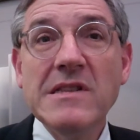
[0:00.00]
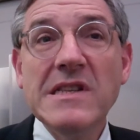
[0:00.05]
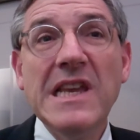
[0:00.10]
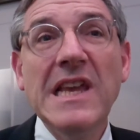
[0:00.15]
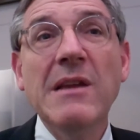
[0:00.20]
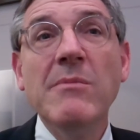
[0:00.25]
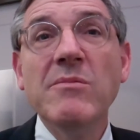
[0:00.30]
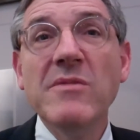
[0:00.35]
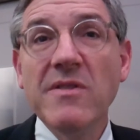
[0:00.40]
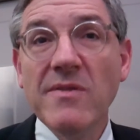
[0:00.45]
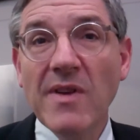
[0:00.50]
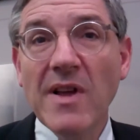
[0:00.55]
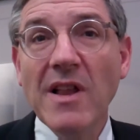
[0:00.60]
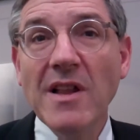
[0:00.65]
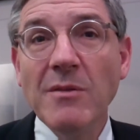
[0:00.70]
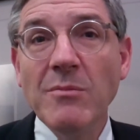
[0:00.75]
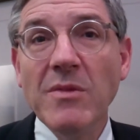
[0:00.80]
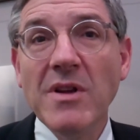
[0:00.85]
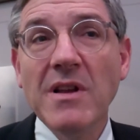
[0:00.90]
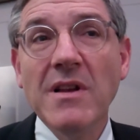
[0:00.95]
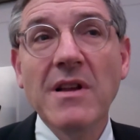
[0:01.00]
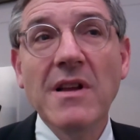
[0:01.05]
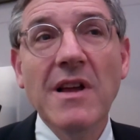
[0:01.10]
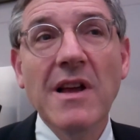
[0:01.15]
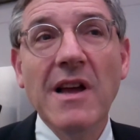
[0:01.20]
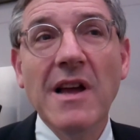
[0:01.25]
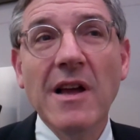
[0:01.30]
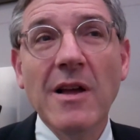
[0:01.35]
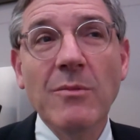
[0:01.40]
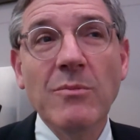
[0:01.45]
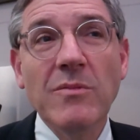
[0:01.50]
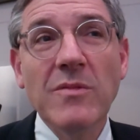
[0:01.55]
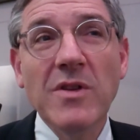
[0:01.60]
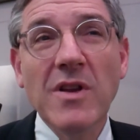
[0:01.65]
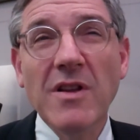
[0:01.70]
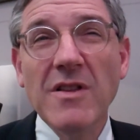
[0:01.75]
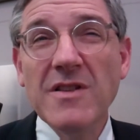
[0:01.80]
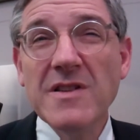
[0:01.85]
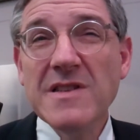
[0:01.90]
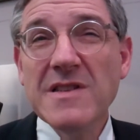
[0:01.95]
team development,
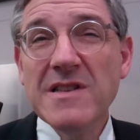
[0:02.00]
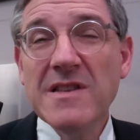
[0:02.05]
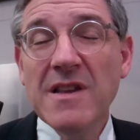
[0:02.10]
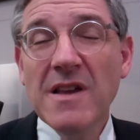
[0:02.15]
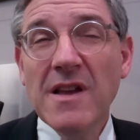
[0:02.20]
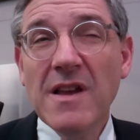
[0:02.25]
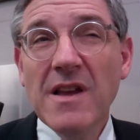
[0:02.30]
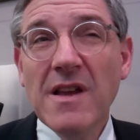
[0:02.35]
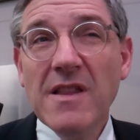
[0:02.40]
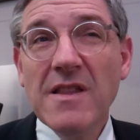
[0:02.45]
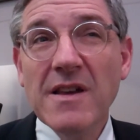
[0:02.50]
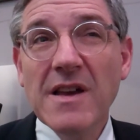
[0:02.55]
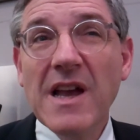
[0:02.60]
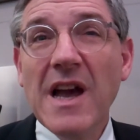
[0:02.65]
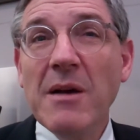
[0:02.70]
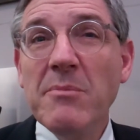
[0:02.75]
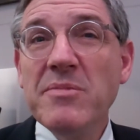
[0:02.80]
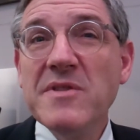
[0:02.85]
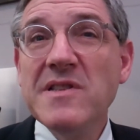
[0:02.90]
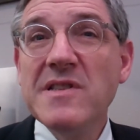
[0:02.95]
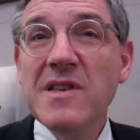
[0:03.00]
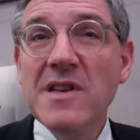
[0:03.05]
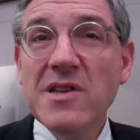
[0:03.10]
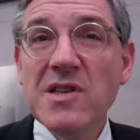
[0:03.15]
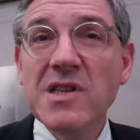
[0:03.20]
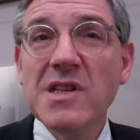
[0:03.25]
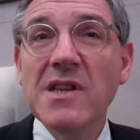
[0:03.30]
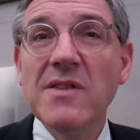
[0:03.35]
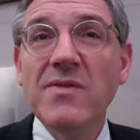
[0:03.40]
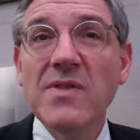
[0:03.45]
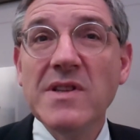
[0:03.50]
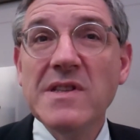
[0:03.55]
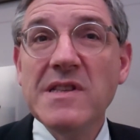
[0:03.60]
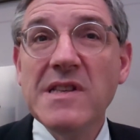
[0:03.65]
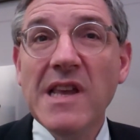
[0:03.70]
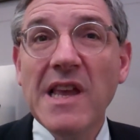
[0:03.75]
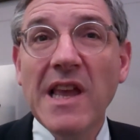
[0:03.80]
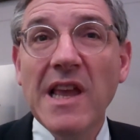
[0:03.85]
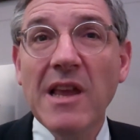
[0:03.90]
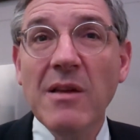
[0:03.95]
the composition of a
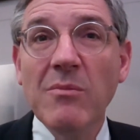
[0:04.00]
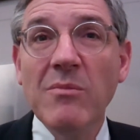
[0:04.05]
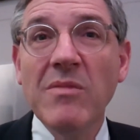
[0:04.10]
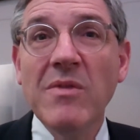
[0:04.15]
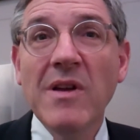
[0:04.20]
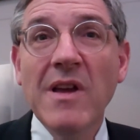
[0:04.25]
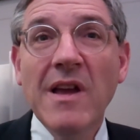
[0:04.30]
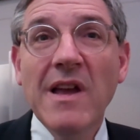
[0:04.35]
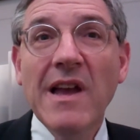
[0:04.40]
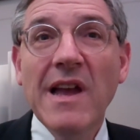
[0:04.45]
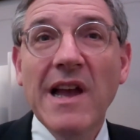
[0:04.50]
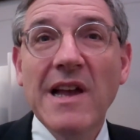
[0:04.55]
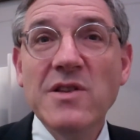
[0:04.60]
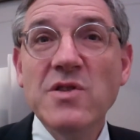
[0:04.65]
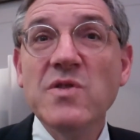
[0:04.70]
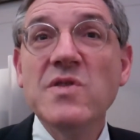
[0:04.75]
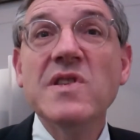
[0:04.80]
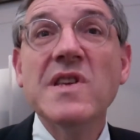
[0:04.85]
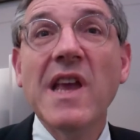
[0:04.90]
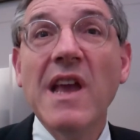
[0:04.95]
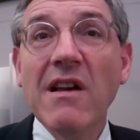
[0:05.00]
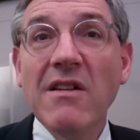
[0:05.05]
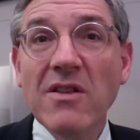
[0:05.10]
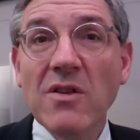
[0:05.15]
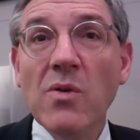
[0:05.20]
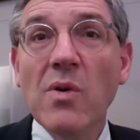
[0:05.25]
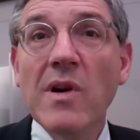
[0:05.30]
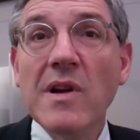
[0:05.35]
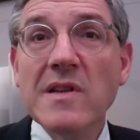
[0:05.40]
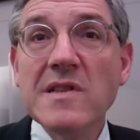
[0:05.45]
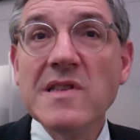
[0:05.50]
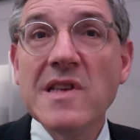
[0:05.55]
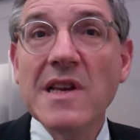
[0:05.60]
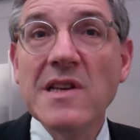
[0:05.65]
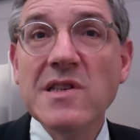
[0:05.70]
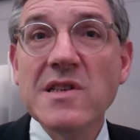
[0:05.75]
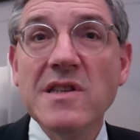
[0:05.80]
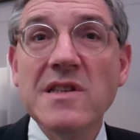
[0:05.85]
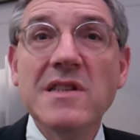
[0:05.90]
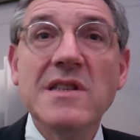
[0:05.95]
team as you scale an
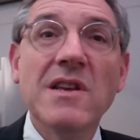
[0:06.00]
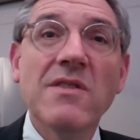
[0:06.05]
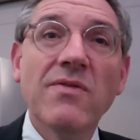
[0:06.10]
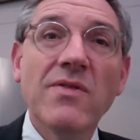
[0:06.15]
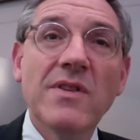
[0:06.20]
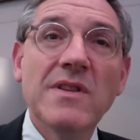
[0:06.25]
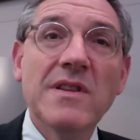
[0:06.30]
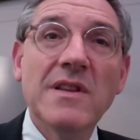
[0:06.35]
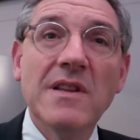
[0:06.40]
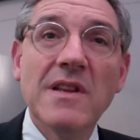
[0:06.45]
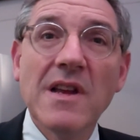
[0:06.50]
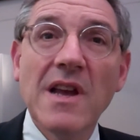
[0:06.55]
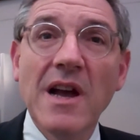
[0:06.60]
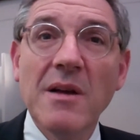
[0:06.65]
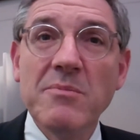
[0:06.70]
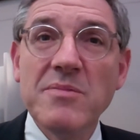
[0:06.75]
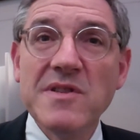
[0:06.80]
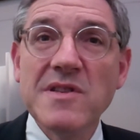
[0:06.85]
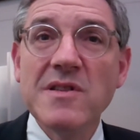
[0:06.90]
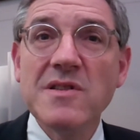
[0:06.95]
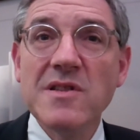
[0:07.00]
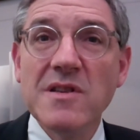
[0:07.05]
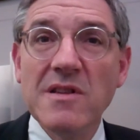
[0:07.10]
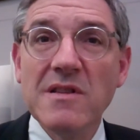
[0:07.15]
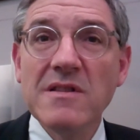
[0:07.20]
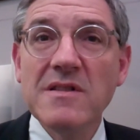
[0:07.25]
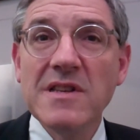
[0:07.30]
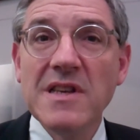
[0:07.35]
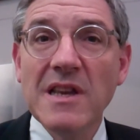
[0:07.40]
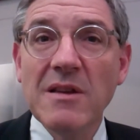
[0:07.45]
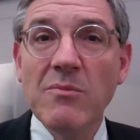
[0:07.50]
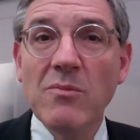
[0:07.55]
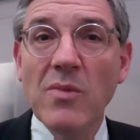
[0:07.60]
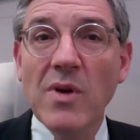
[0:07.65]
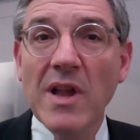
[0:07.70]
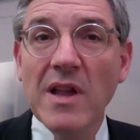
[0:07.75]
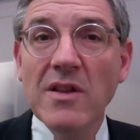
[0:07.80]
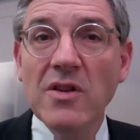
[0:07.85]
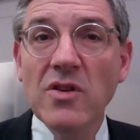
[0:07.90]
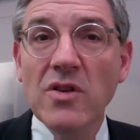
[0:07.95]
organization is different than the composition of the team
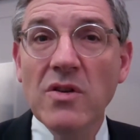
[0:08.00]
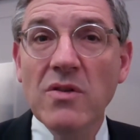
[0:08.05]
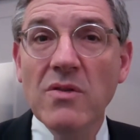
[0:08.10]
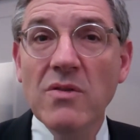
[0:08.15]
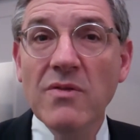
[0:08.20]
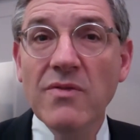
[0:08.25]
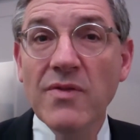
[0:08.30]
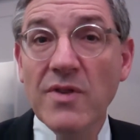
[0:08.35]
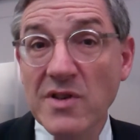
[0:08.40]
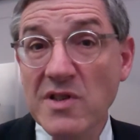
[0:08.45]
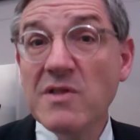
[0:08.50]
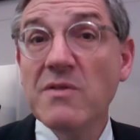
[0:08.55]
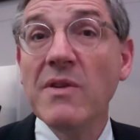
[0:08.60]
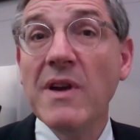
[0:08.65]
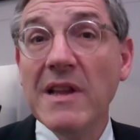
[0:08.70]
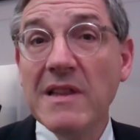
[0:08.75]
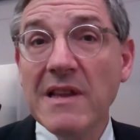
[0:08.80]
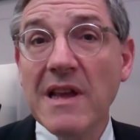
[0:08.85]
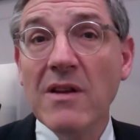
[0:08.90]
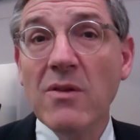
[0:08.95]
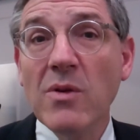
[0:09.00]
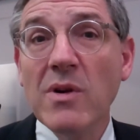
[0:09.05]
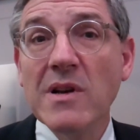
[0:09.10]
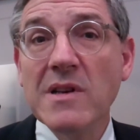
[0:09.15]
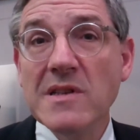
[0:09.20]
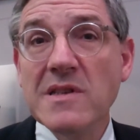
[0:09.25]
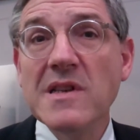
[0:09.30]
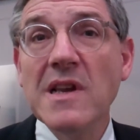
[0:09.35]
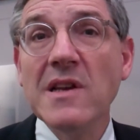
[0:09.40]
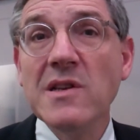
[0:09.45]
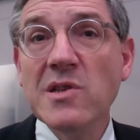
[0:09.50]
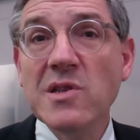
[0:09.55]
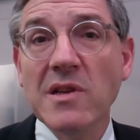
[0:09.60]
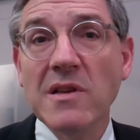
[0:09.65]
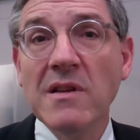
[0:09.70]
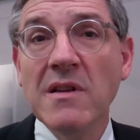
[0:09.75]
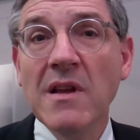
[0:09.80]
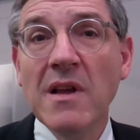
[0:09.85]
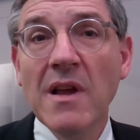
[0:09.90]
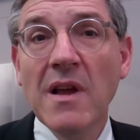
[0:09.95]
when you first create that organization.
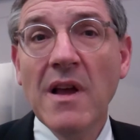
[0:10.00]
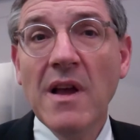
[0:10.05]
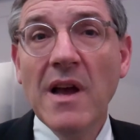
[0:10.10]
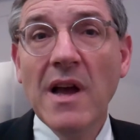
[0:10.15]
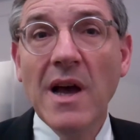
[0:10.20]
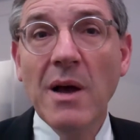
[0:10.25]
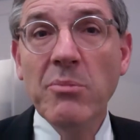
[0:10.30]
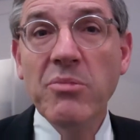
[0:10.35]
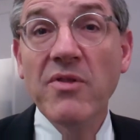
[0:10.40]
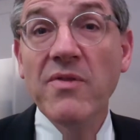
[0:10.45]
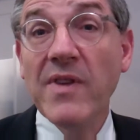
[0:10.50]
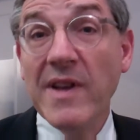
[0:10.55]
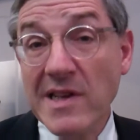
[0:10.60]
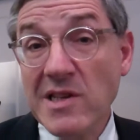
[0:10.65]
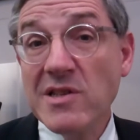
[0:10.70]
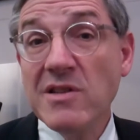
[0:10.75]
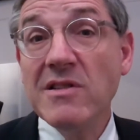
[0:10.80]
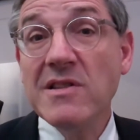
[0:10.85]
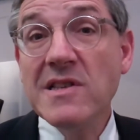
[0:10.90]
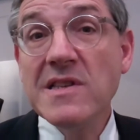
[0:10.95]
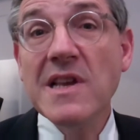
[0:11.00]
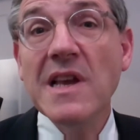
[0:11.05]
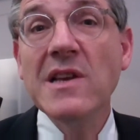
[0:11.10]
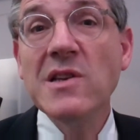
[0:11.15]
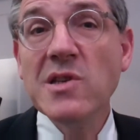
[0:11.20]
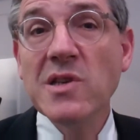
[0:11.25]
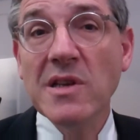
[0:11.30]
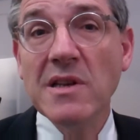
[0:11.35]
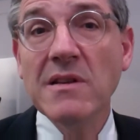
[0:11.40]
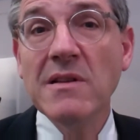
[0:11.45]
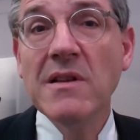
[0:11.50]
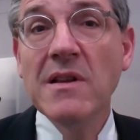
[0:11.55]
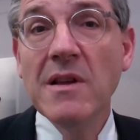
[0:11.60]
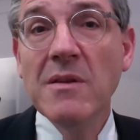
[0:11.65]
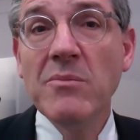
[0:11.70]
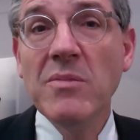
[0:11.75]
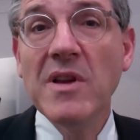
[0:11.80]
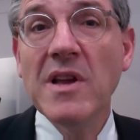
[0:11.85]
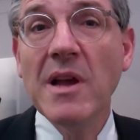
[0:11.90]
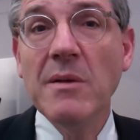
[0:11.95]
Professionalization
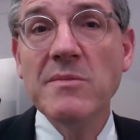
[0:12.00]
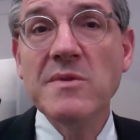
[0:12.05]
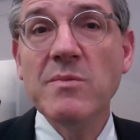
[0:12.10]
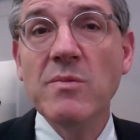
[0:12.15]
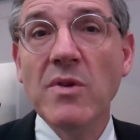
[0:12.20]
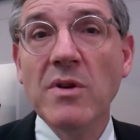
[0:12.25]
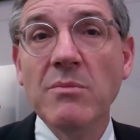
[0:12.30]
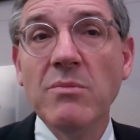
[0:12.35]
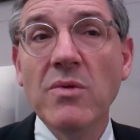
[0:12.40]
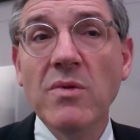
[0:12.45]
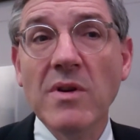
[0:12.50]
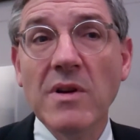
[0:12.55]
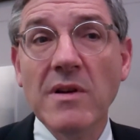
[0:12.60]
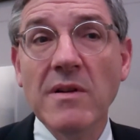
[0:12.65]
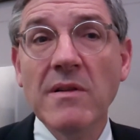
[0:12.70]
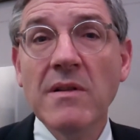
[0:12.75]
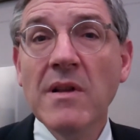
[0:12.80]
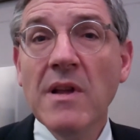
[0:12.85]
becomes more important.